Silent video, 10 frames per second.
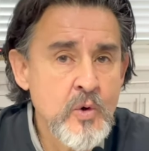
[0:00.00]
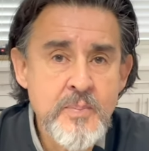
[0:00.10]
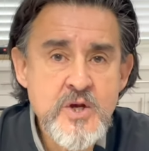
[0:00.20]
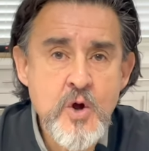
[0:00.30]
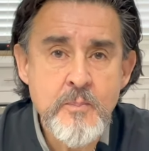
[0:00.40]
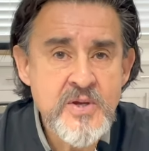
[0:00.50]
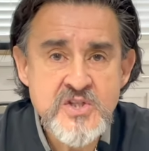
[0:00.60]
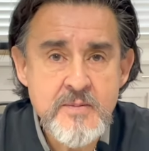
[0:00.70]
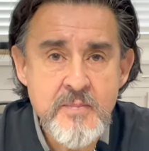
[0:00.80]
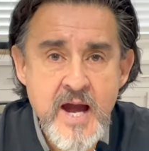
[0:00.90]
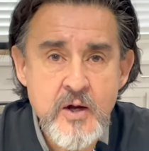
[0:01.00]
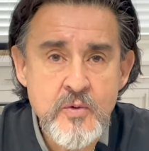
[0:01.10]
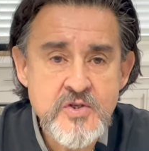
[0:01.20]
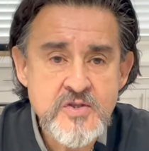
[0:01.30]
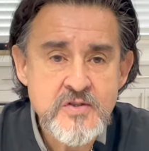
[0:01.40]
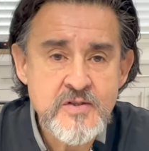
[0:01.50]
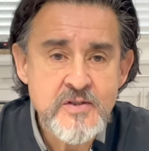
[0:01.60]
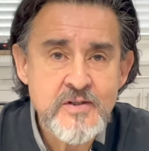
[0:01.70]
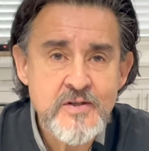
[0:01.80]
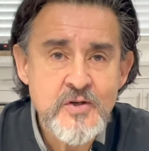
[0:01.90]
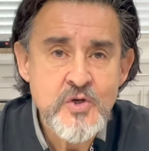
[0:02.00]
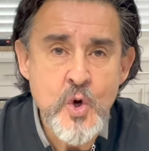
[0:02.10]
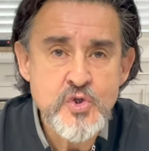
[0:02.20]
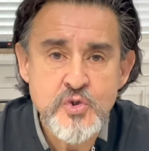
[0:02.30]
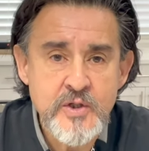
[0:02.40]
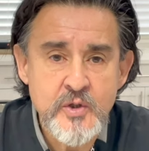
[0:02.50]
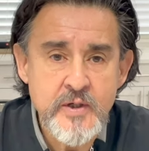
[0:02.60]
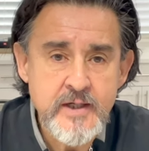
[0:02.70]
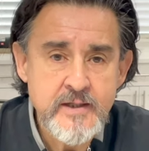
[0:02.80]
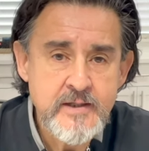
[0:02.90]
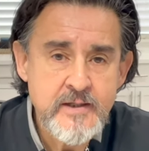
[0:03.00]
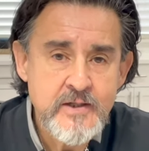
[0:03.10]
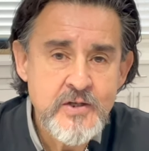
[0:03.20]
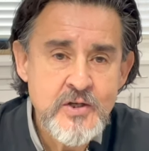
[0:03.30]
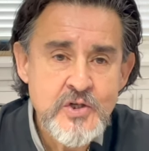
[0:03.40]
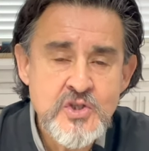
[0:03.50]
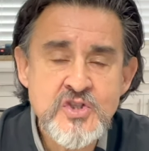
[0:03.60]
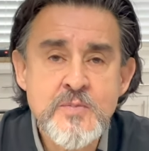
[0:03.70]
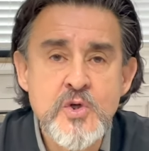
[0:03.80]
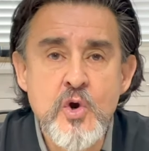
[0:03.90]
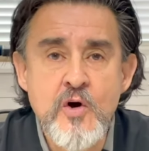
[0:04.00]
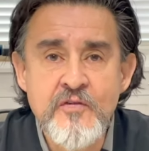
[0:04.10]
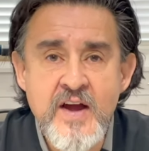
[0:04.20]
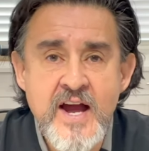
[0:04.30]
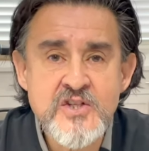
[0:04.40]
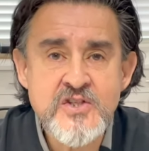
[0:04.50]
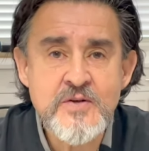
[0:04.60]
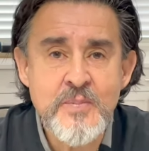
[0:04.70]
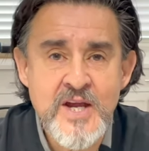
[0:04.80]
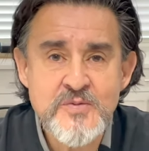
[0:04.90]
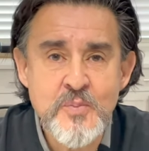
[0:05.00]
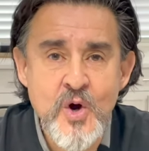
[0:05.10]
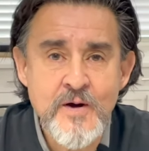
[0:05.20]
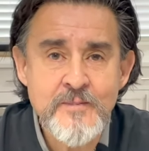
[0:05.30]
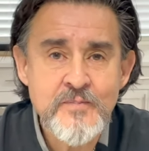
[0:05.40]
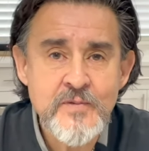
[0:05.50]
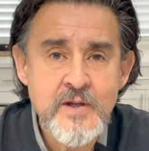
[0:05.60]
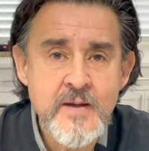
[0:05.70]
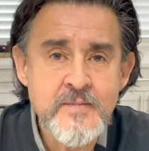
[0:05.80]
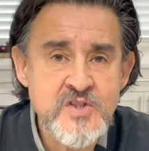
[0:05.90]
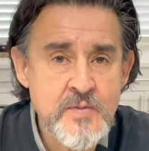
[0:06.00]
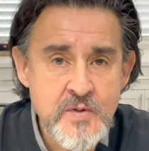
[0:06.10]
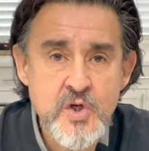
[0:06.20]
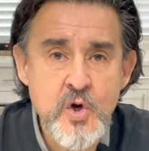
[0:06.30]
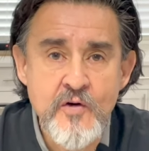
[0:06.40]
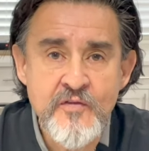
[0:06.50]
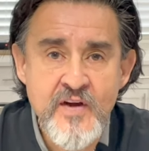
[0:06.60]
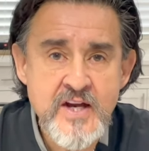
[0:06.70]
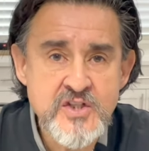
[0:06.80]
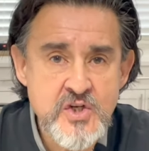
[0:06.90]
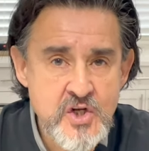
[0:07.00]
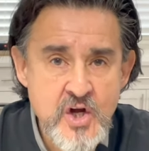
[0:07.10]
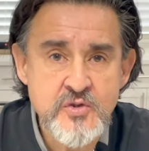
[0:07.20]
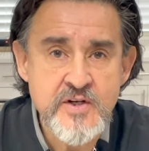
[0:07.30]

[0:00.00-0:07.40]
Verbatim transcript: There will be no pitching backwards, no trickery, just some good old fashioned baseball and some good old fashioned